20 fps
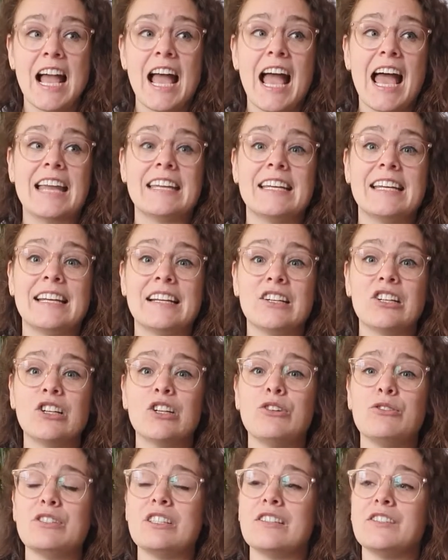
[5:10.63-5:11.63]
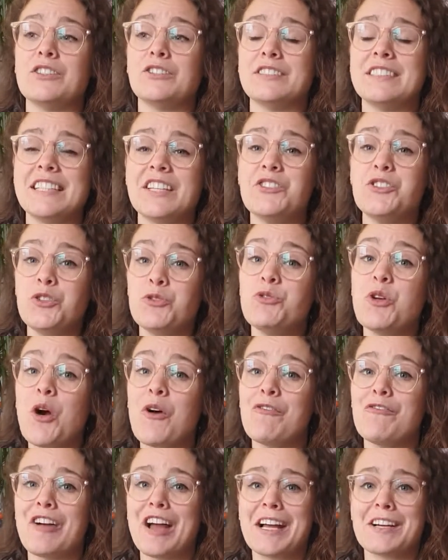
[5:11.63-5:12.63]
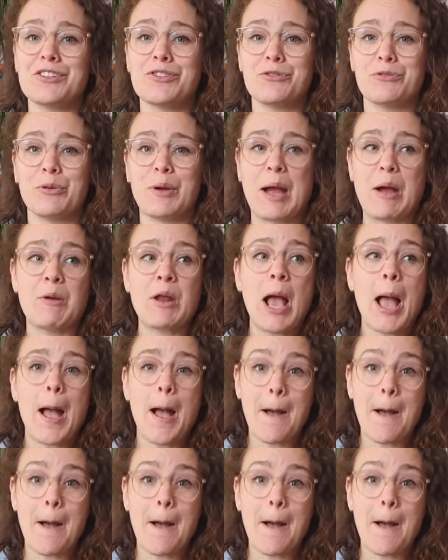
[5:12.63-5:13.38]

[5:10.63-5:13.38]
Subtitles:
and it includes little did you know facts throughout